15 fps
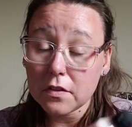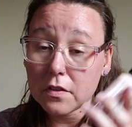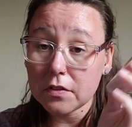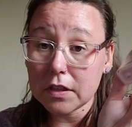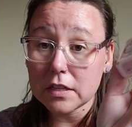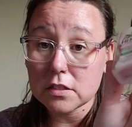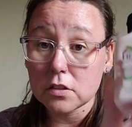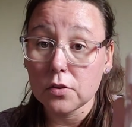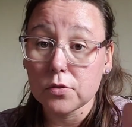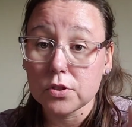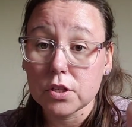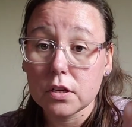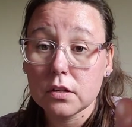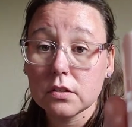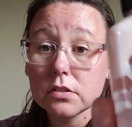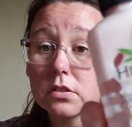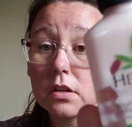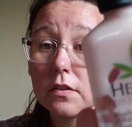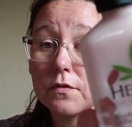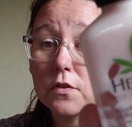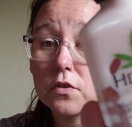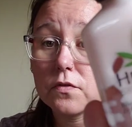these lotions.
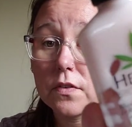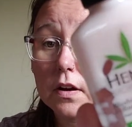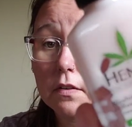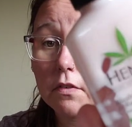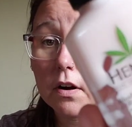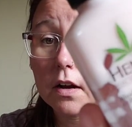If you've never